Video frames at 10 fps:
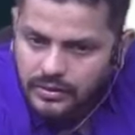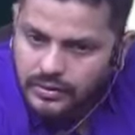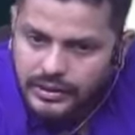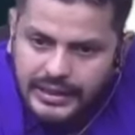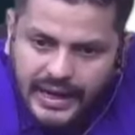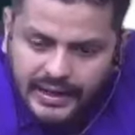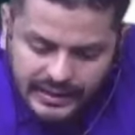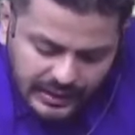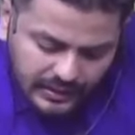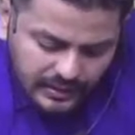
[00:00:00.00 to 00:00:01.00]

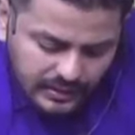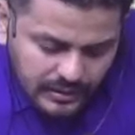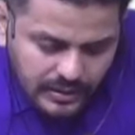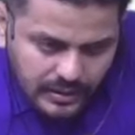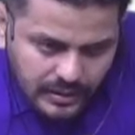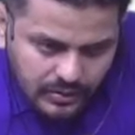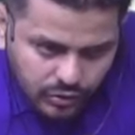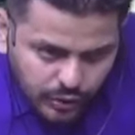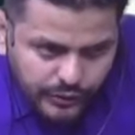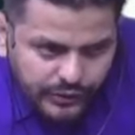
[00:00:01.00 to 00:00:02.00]
Creating,
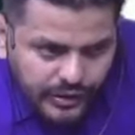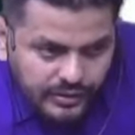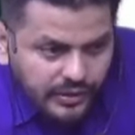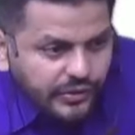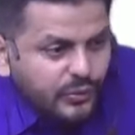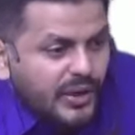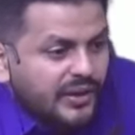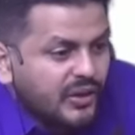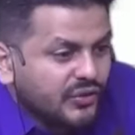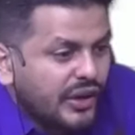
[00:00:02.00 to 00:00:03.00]
choosing. This is what
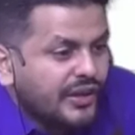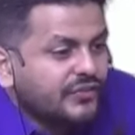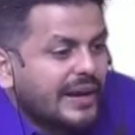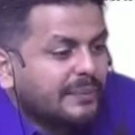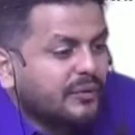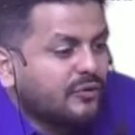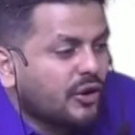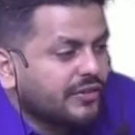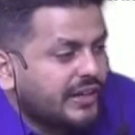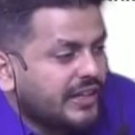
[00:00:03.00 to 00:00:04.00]
you saw in chapter
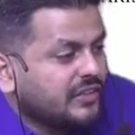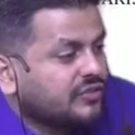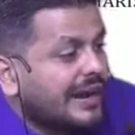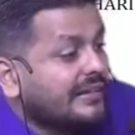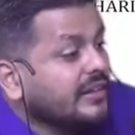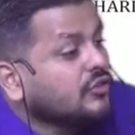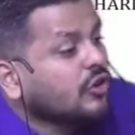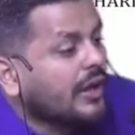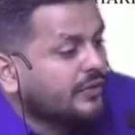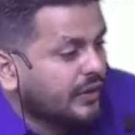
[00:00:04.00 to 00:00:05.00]
4 setting. Strategic
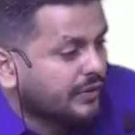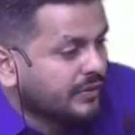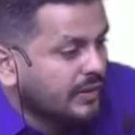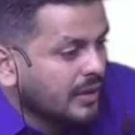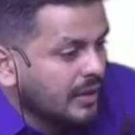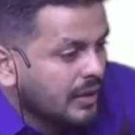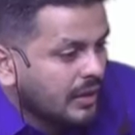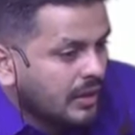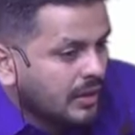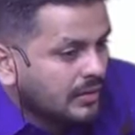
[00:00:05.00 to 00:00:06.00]
choices.
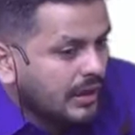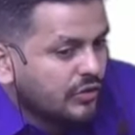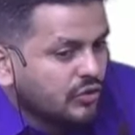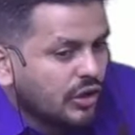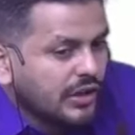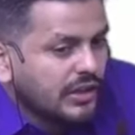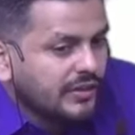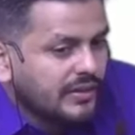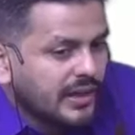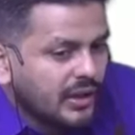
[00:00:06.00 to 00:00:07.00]
There is no
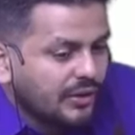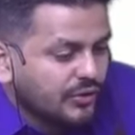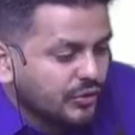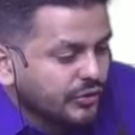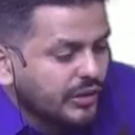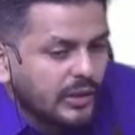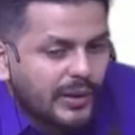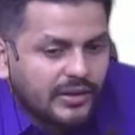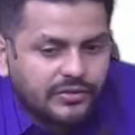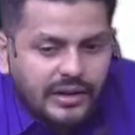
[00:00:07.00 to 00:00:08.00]
reason that you have to choose only
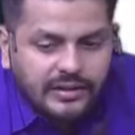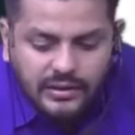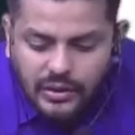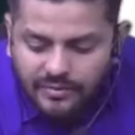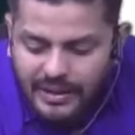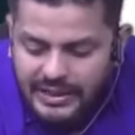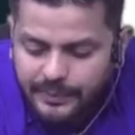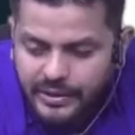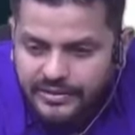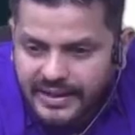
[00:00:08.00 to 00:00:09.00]
one strategy. You have
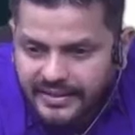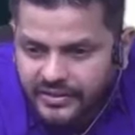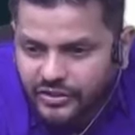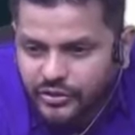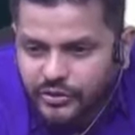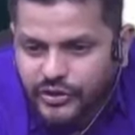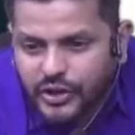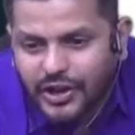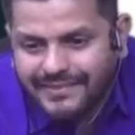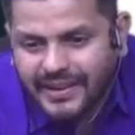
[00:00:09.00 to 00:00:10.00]
multiple strategies to choose. You can
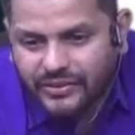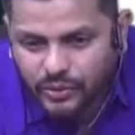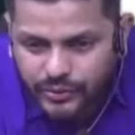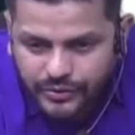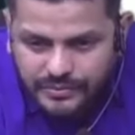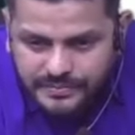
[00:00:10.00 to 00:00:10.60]
always choose.